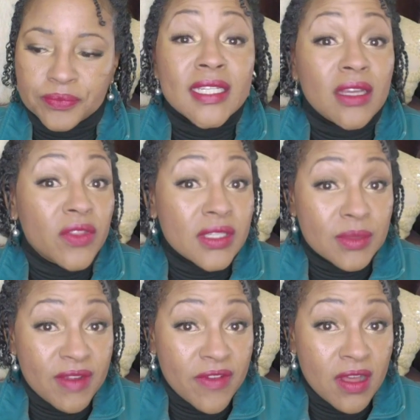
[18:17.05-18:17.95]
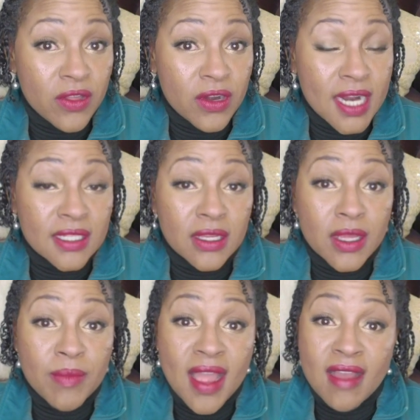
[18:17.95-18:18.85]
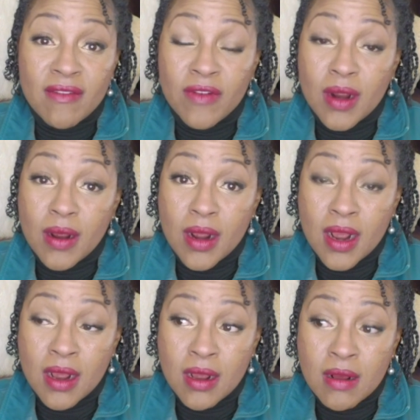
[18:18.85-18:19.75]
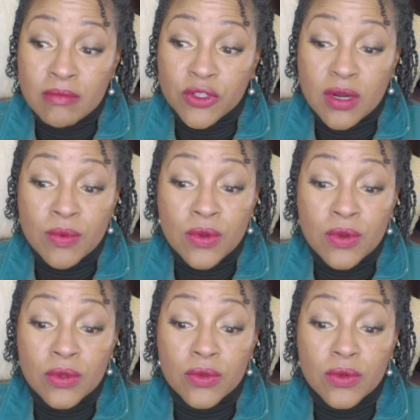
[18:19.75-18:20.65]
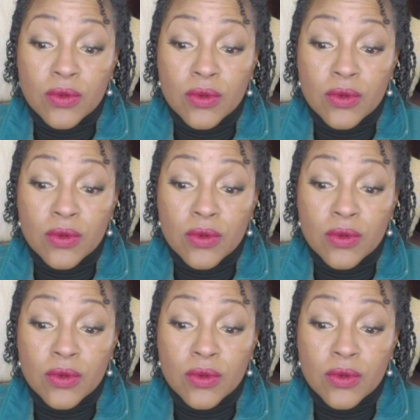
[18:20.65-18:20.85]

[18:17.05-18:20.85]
I tell this to my father. I tell him I have trouble